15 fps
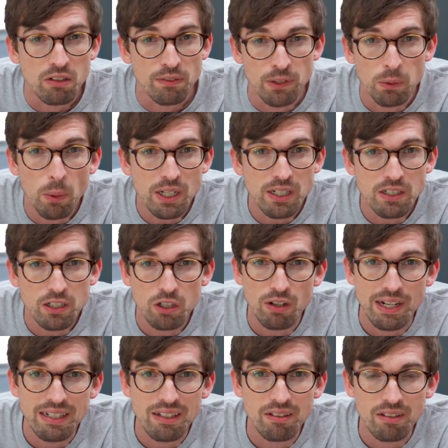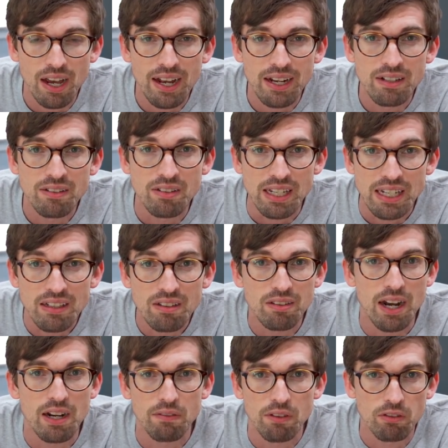So if you're wanting to create designs
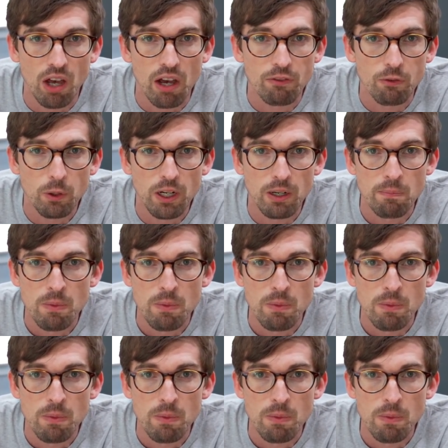inside of the software,